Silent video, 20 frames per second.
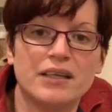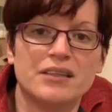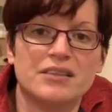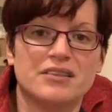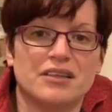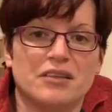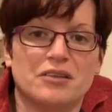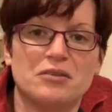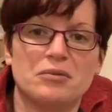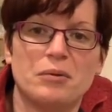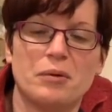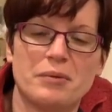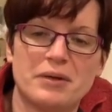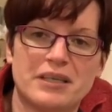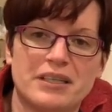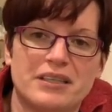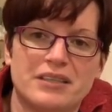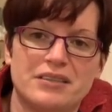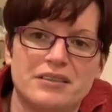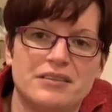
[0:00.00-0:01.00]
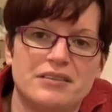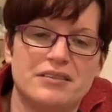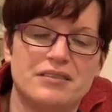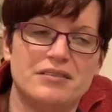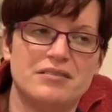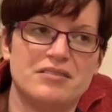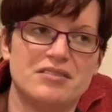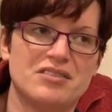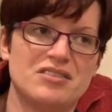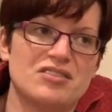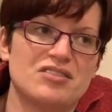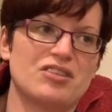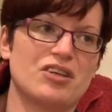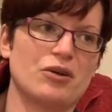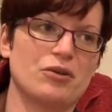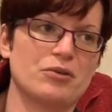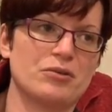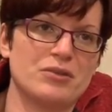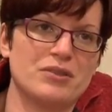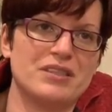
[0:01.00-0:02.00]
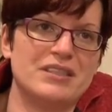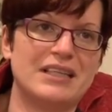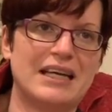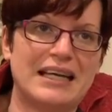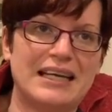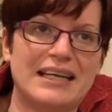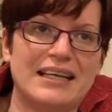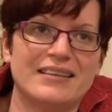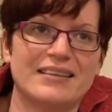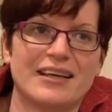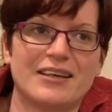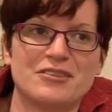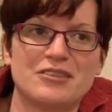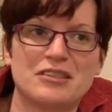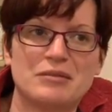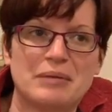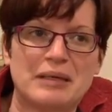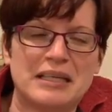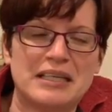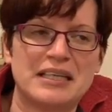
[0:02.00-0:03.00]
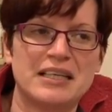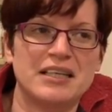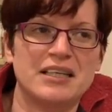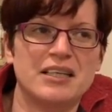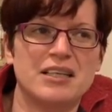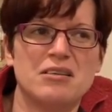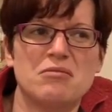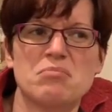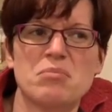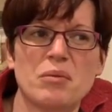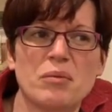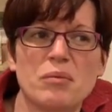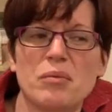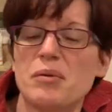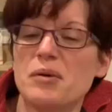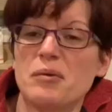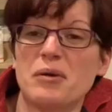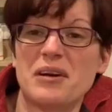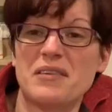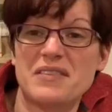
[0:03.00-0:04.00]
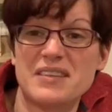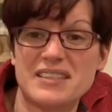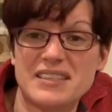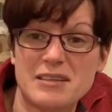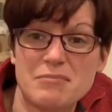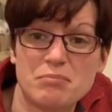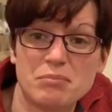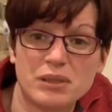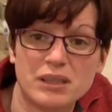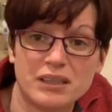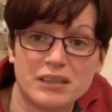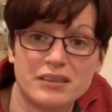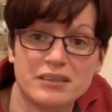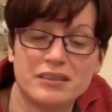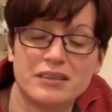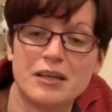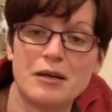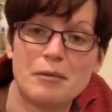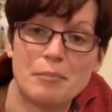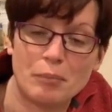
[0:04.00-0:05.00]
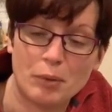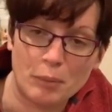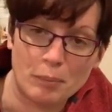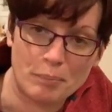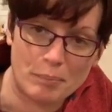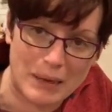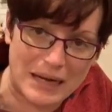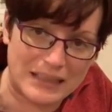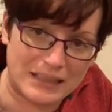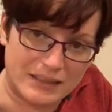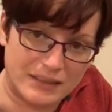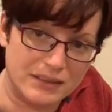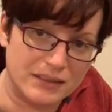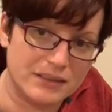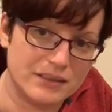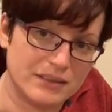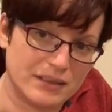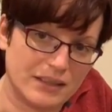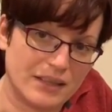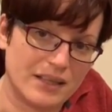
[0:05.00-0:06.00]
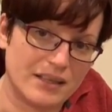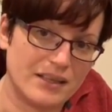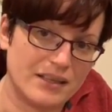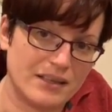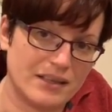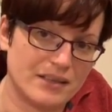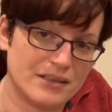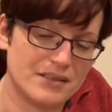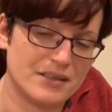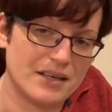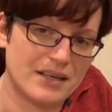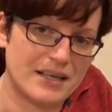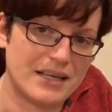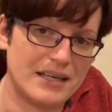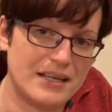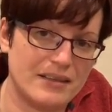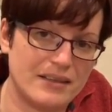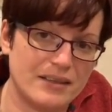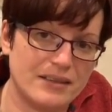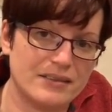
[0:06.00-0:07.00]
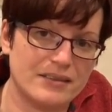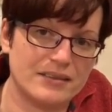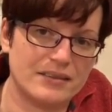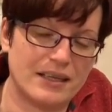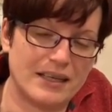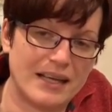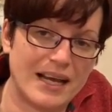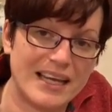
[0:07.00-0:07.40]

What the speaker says: So what we're going to go through today is how to make probably one of the simplest but balanced, and I think that's a key thing to say.